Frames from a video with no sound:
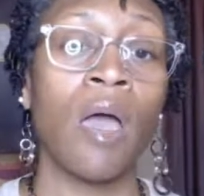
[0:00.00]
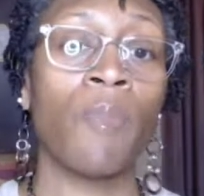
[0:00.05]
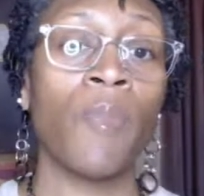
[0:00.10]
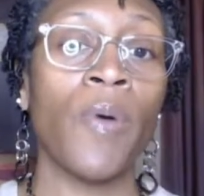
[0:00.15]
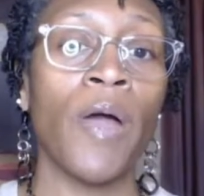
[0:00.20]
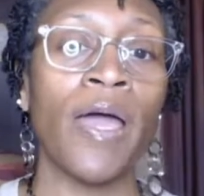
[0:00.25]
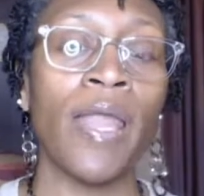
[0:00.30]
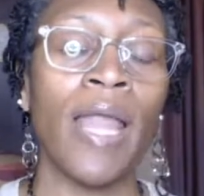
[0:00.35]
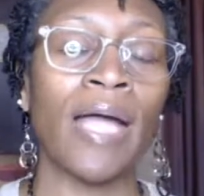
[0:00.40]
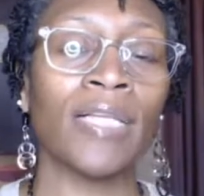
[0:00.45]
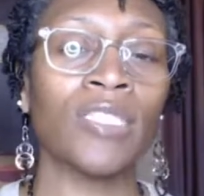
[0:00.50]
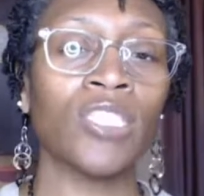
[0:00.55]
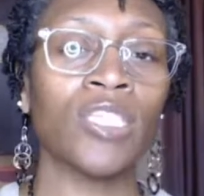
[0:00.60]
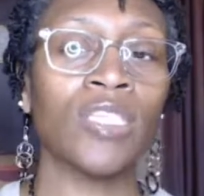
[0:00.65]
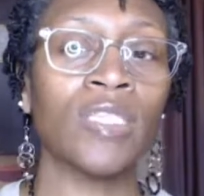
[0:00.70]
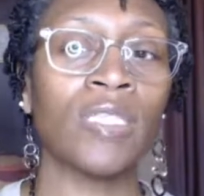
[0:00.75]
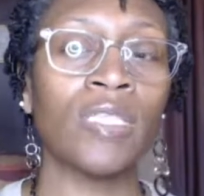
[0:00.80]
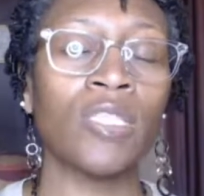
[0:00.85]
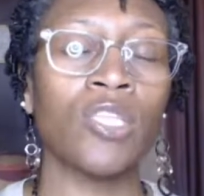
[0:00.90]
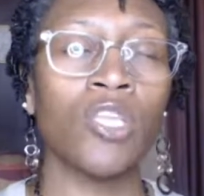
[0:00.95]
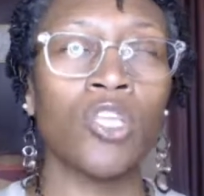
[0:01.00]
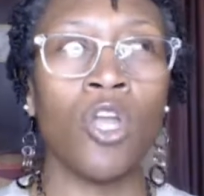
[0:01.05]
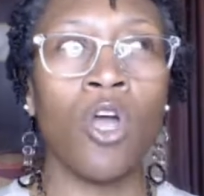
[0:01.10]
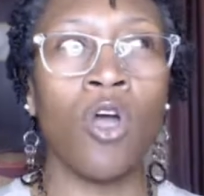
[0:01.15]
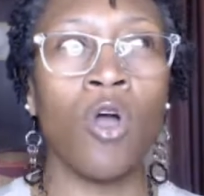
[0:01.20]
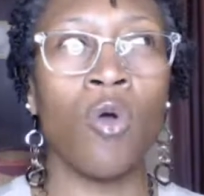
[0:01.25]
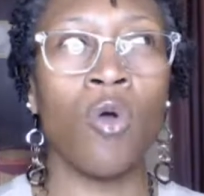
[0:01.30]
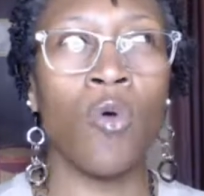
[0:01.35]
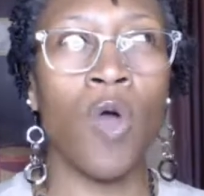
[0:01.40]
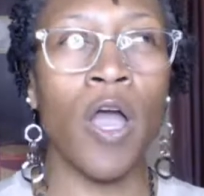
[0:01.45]
But I just,
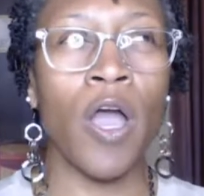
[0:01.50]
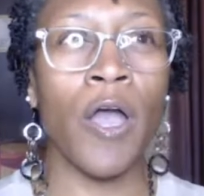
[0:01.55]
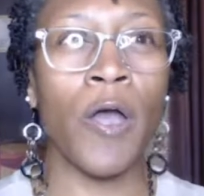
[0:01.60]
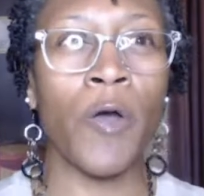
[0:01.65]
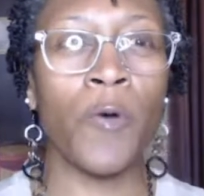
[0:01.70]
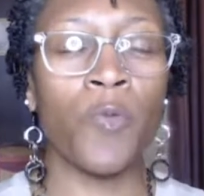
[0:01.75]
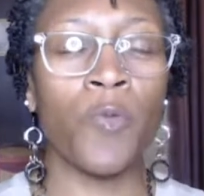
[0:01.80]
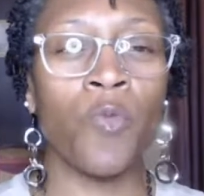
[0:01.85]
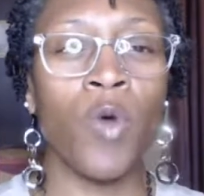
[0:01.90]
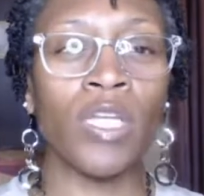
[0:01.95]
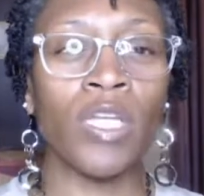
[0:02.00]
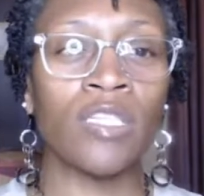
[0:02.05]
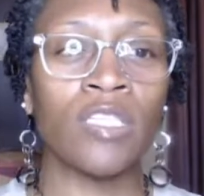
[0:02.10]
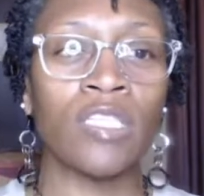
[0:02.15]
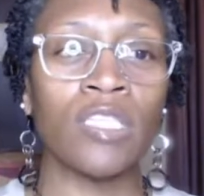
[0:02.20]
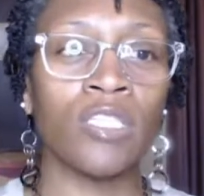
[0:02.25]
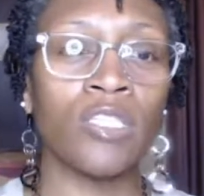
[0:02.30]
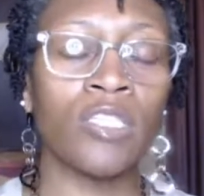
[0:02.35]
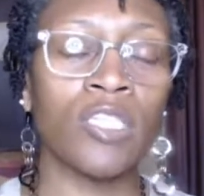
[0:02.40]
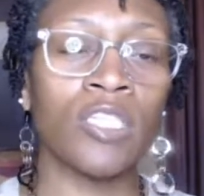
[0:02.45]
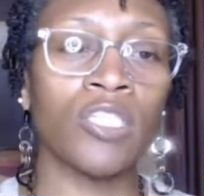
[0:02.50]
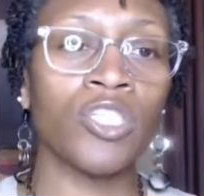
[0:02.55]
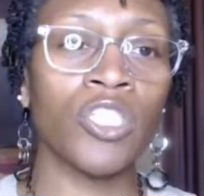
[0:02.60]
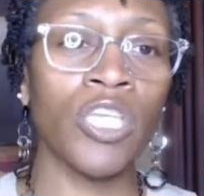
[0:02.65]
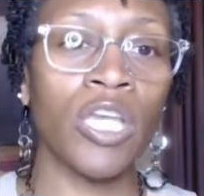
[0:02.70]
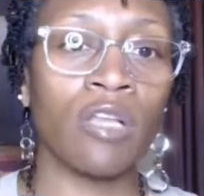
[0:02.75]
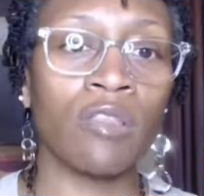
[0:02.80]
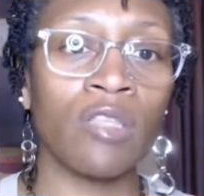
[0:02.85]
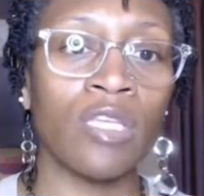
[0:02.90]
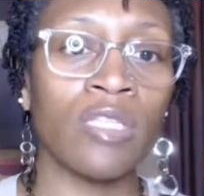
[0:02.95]
wanted to
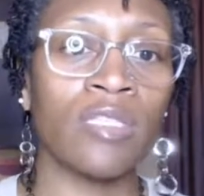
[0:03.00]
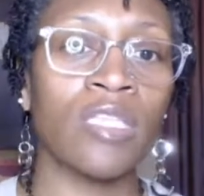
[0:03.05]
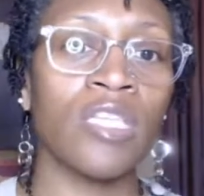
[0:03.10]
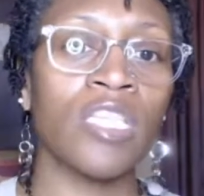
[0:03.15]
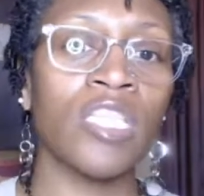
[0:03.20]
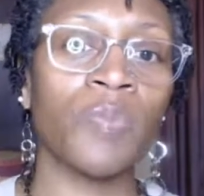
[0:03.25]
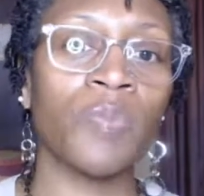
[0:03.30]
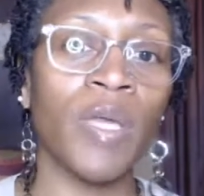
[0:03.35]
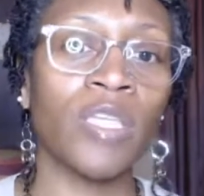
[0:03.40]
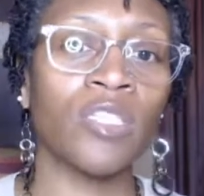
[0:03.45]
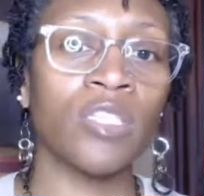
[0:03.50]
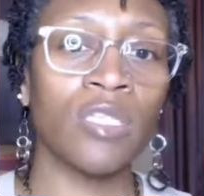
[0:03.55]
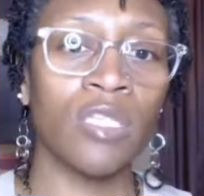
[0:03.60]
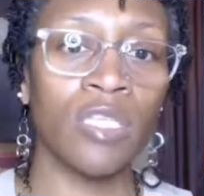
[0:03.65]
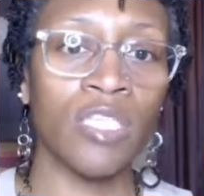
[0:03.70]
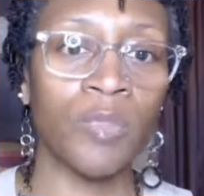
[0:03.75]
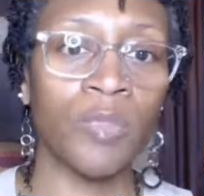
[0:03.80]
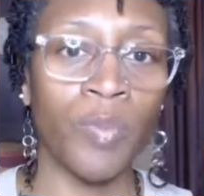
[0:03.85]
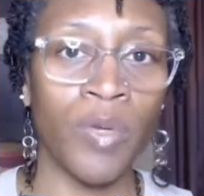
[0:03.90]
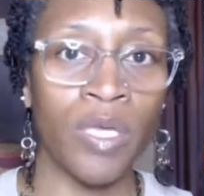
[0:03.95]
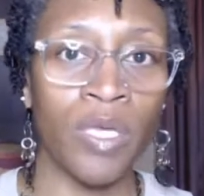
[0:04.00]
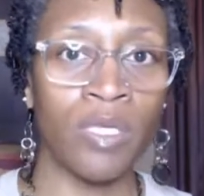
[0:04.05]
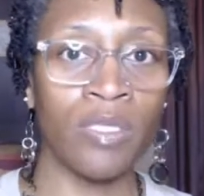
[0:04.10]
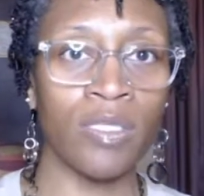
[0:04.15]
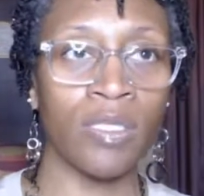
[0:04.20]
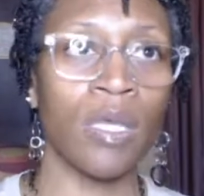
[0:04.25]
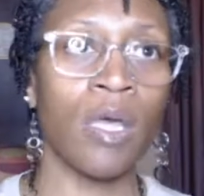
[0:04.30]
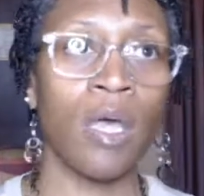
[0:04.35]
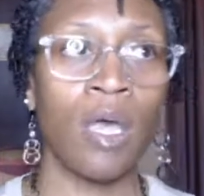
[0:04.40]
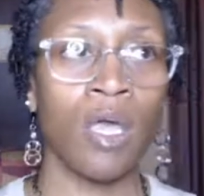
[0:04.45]
share this, and especially this
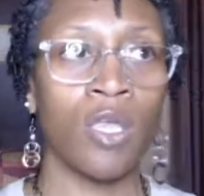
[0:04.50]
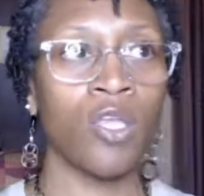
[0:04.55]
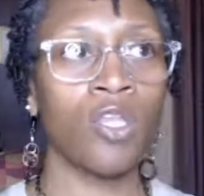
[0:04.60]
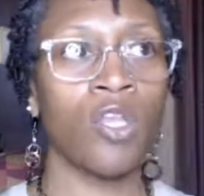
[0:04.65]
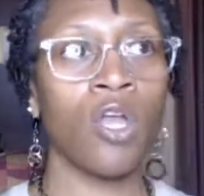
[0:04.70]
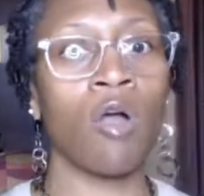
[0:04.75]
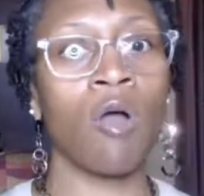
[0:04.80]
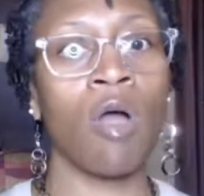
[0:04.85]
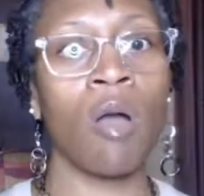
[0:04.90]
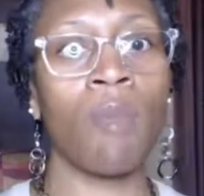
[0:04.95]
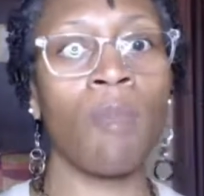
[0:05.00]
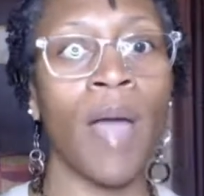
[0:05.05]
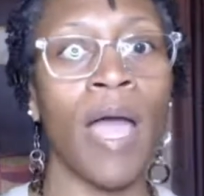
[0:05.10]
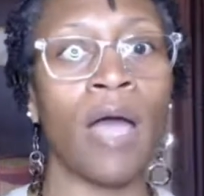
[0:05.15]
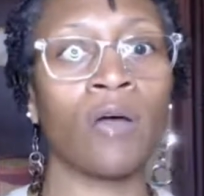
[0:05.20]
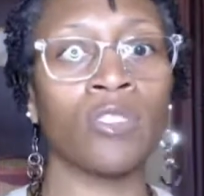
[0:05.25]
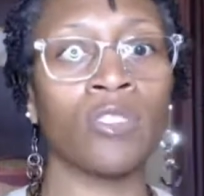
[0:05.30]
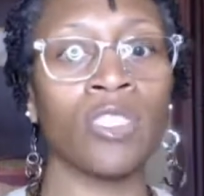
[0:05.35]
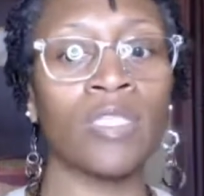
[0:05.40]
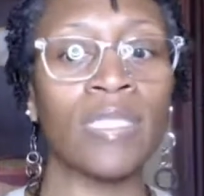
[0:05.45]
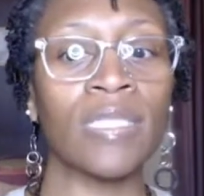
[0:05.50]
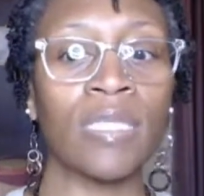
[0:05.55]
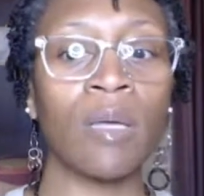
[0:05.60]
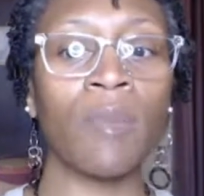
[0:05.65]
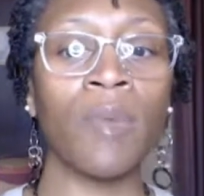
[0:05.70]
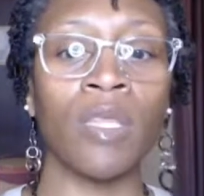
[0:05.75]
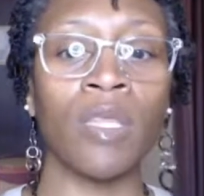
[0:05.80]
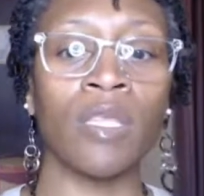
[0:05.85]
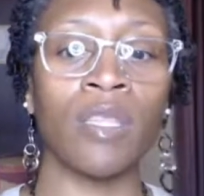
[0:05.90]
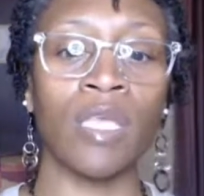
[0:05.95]
piece, about just some
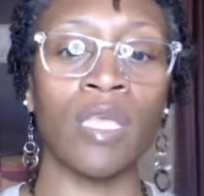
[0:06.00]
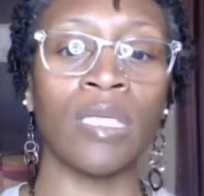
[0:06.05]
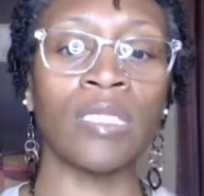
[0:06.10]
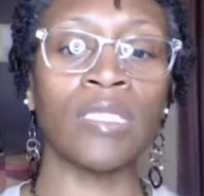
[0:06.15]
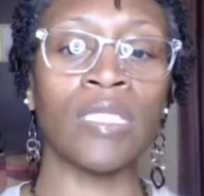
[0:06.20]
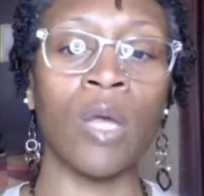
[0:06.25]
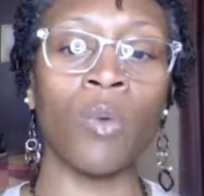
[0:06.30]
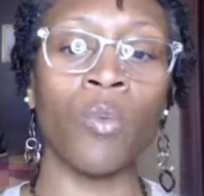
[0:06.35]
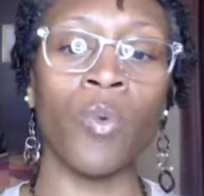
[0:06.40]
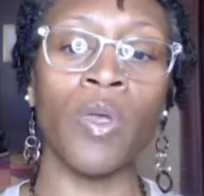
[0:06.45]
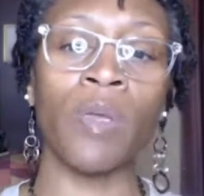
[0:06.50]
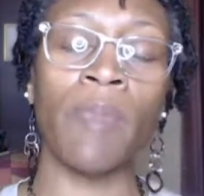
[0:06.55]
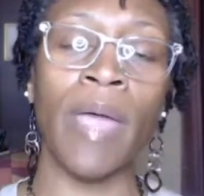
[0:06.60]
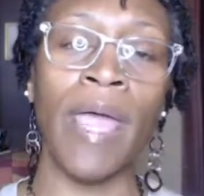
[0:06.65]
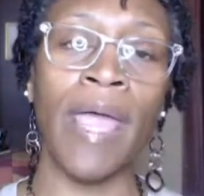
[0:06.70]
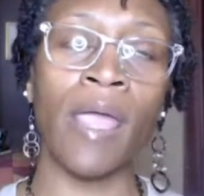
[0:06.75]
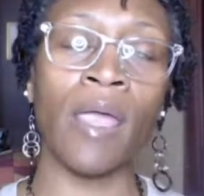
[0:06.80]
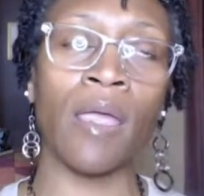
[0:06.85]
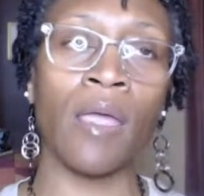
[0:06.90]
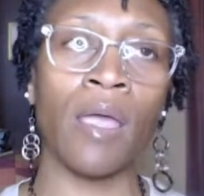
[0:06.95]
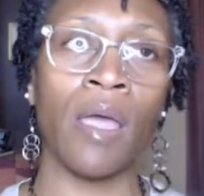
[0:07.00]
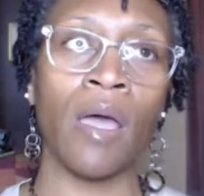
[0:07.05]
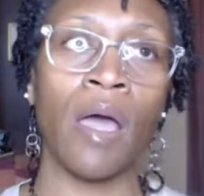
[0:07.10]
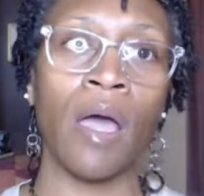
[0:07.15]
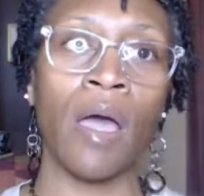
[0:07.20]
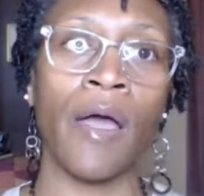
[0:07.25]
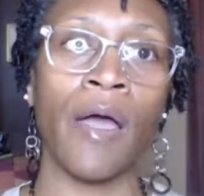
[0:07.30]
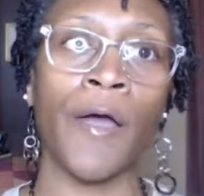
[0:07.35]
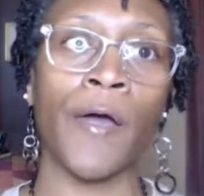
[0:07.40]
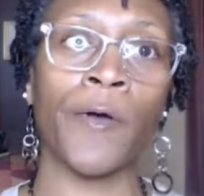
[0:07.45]
of the things that we may
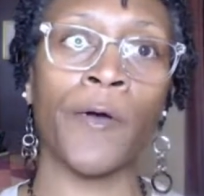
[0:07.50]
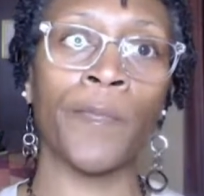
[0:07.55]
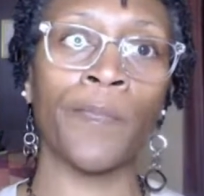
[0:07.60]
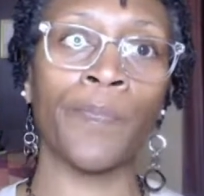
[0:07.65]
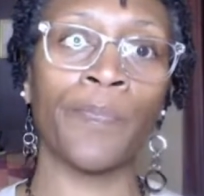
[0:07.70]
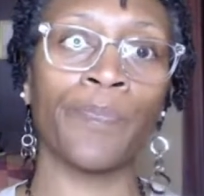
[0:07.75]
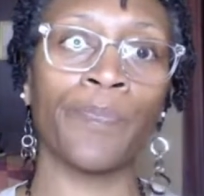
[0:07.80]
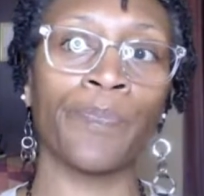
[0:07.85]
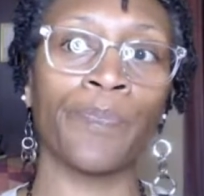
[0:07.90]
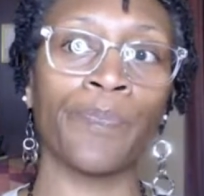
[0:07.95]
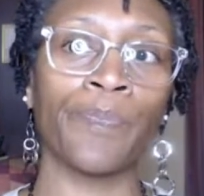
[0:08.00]
um,